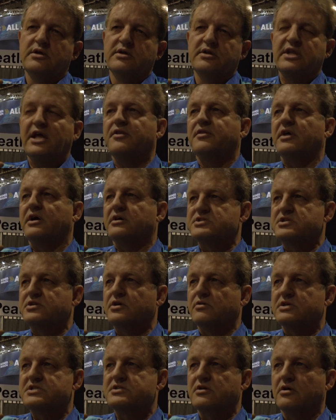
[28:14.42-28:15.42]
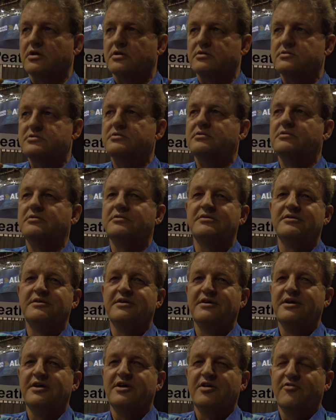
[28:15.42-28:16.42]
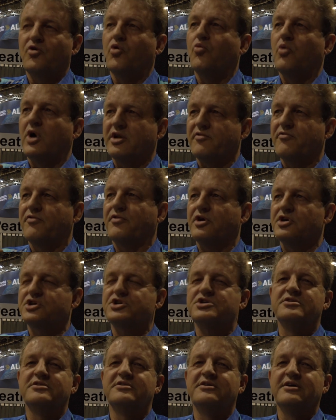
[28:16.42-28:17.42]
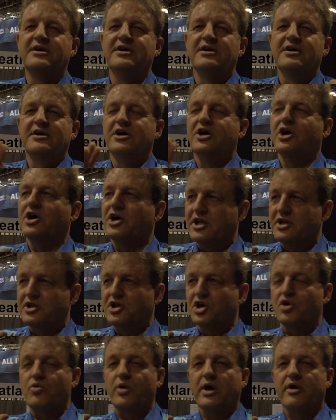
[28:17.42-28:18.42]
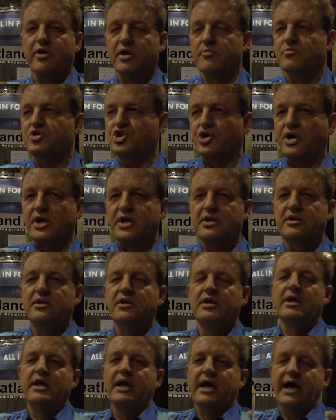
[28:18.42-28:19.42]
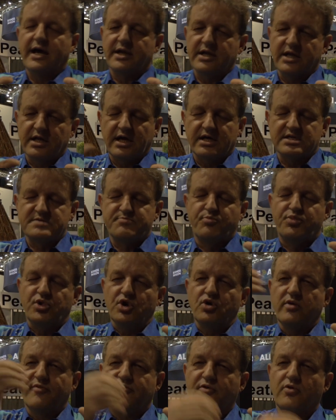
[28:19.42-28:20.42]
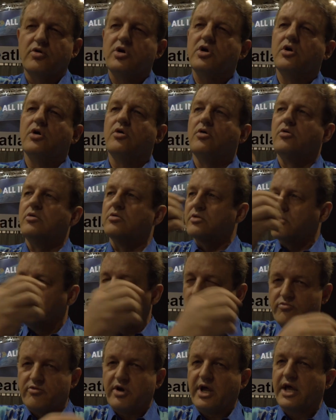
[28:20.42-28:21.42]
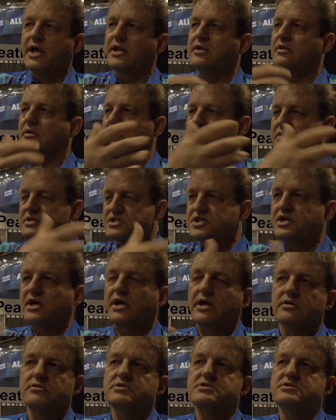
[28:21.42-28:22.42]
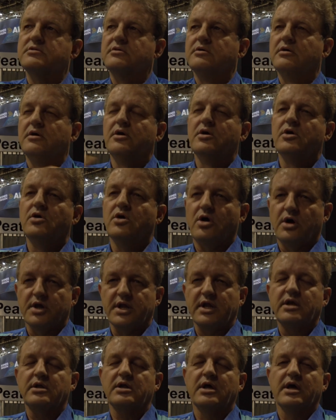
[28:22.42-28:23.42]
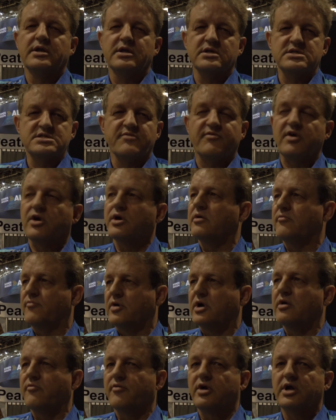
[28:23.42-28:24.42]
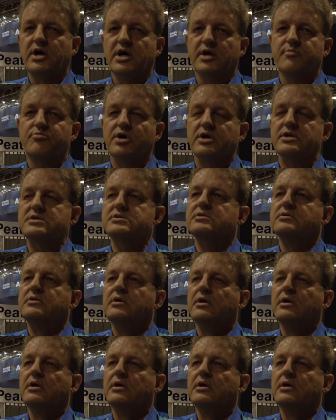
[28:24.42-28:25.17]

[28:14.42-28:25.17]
$10,000 for one fish in the aquarium trade, and it has beautiful gold or red scales on it, and it's a very, very, very high price.